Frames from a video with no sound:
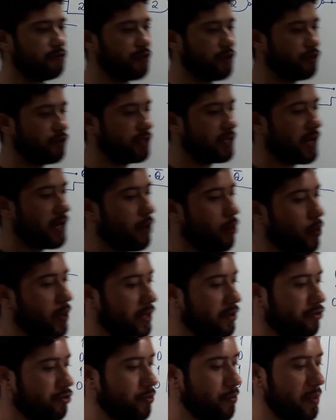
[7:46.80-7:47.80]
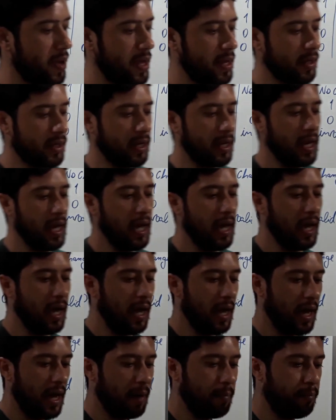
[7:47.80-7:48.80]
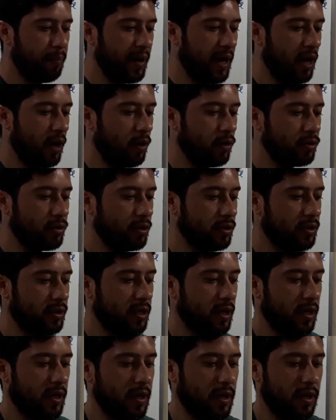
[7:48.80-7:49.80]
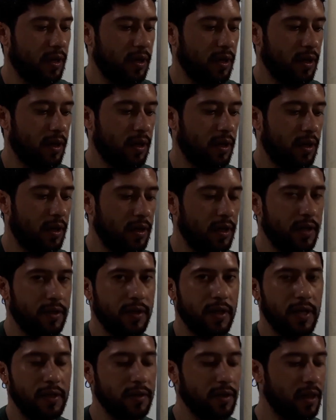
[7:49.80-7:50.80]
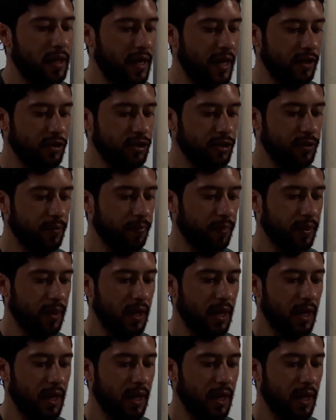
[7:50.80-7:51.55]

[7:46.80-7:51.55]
video that I wanted to make about the NAND gate latch.